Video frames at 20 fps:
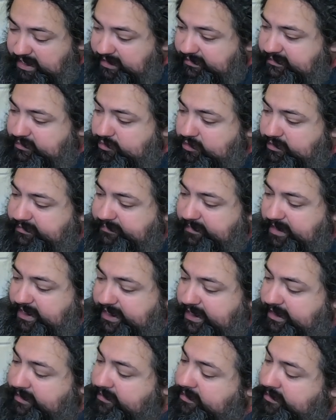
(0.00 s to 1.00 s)
starts
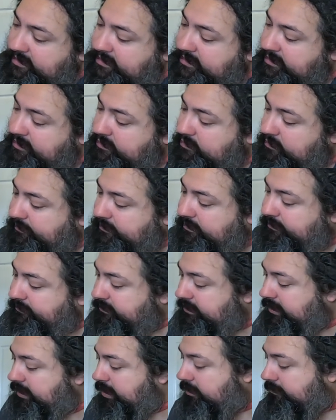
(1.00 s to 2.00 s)
making
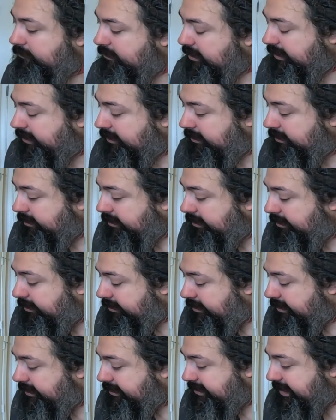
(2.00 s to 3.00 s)

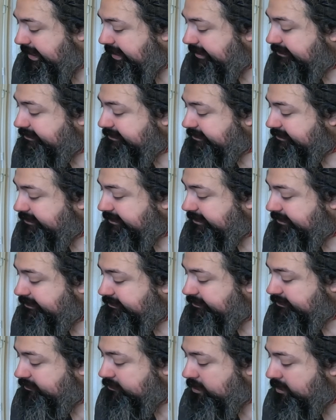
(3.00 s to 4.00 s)
a dent
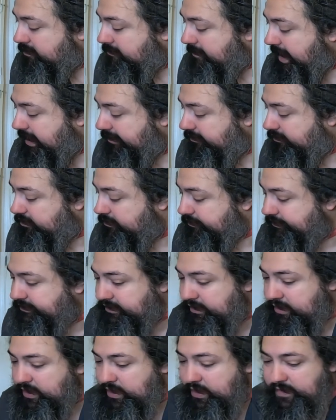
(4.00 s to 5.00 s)
into our
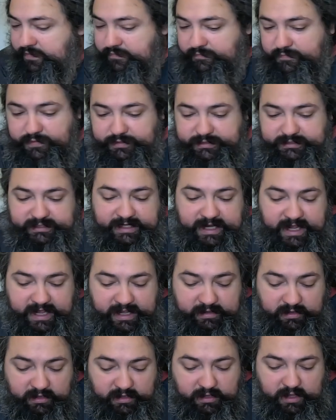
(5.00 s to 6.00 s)
macros for
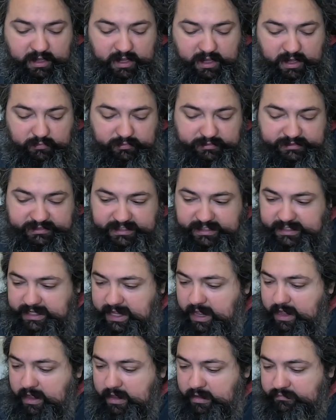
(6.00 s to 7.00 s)
today. We'll see
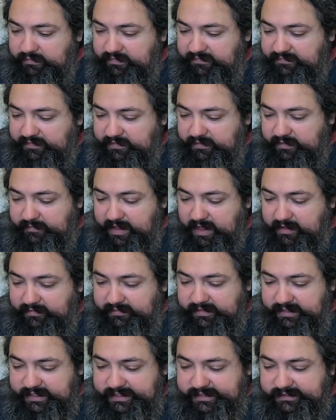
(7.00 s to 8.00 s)
how we feel
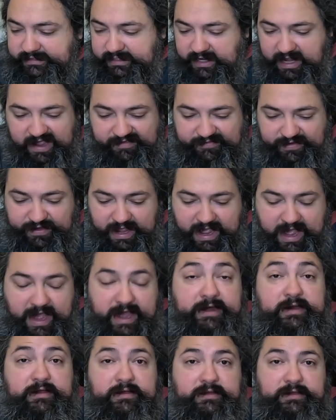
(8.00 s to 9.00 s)
about this. I haven't
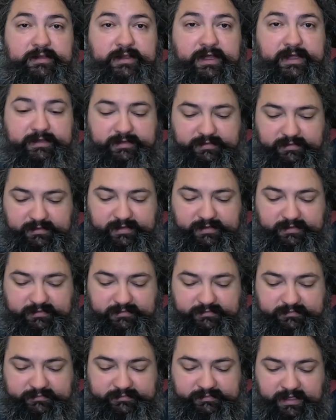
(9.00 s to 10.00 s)
had like
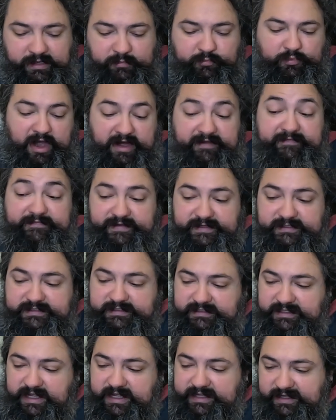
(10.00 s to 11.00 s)
a
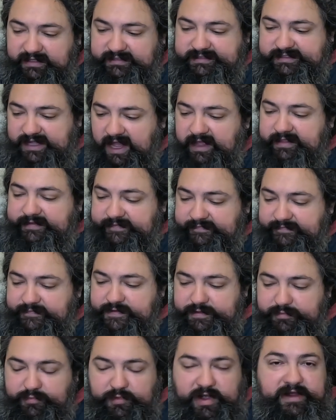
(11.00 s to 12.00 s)
breakfast, like a solid
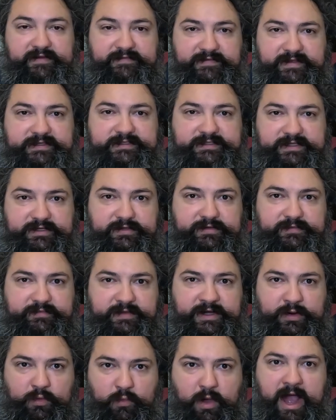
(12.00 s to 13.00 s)
food breakfast
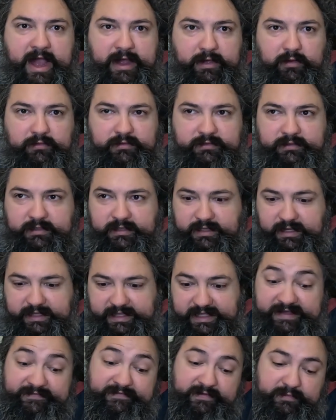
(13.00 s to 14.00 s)
in a while,
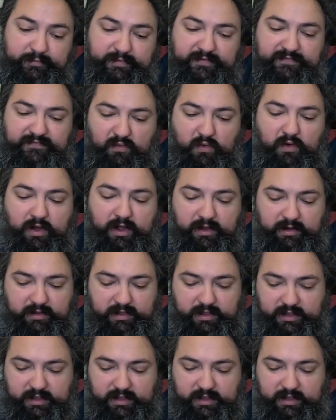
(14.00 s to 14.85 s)
like even before